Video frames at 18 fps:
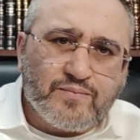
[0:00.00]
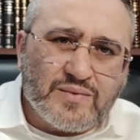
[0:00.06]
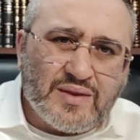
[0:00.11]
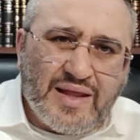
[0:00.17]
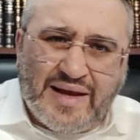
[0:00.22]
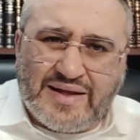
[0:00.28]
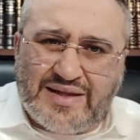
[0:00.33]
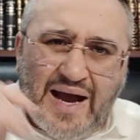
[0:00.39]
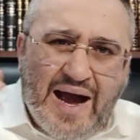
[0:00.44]

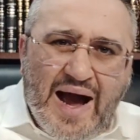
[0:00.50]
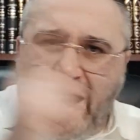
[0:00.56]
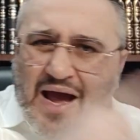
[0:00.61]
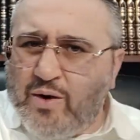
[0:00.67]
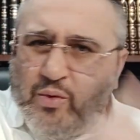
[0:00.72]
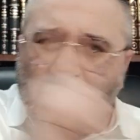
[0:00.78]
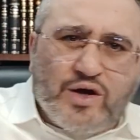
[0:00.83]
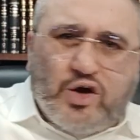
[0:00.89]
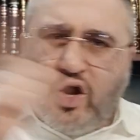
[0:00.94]
like the
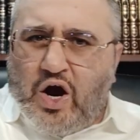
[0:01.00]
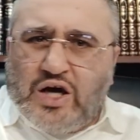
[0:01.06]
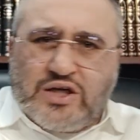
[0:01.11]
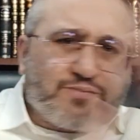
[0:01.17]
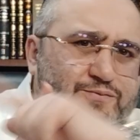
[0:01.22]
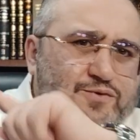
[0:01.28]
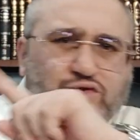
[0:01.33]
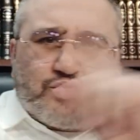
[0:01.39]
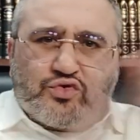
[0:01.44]
highway
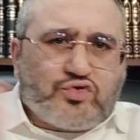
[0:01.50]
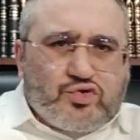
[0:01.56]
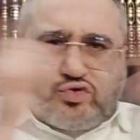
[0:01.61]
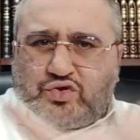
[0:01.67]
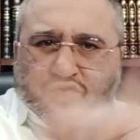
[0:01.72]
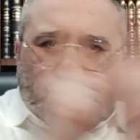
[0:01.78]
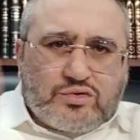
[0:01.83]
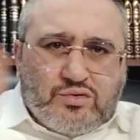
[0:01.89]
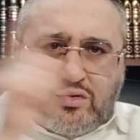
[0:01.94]

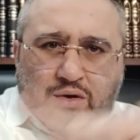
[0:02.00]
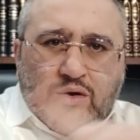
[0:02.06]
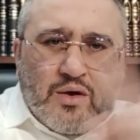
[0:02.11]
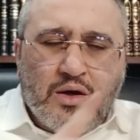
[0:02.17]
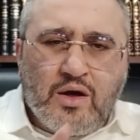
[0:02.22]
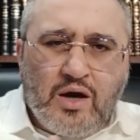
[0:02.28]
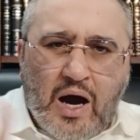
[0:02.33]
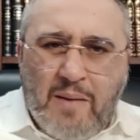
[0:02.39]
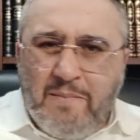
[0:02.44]
cars,
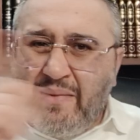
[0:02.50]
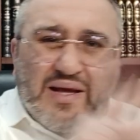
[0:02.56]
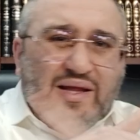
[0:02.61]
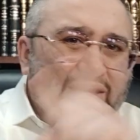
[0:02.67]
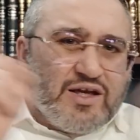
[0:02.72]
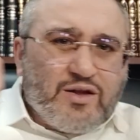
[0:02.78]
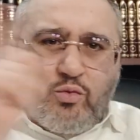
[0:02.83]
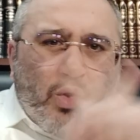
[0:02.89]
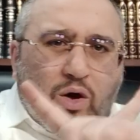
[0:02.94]

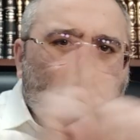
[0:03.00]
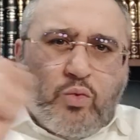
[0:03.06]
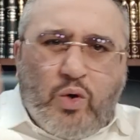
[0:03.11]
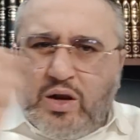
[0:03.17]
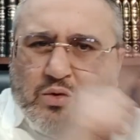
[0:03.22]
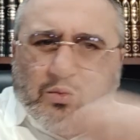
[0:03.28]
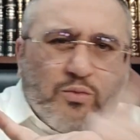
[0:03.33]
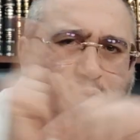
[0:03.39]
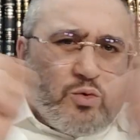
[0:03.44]

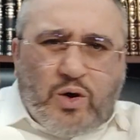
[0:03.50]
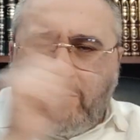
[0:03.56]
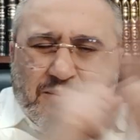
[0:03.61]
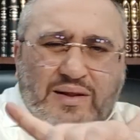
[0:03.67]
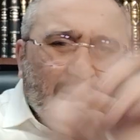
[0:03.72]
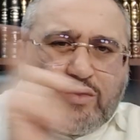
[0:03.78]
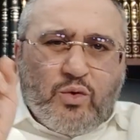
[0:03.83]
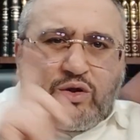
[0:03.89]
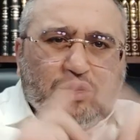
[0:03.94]

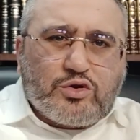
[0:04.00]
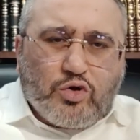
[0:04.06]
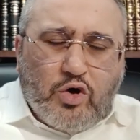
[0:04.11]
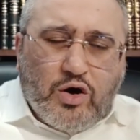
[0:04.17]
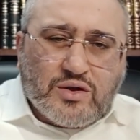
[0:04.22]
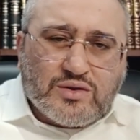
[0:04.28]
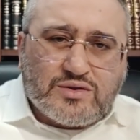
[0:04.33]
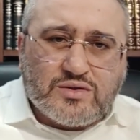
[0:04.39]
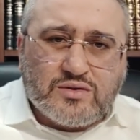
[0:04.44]
1,000,001
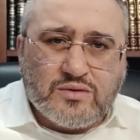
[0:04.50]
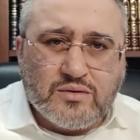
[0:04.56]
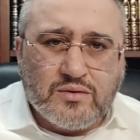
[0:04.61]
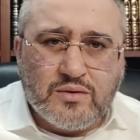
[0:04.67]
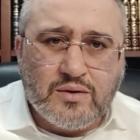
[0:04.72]
thoughts.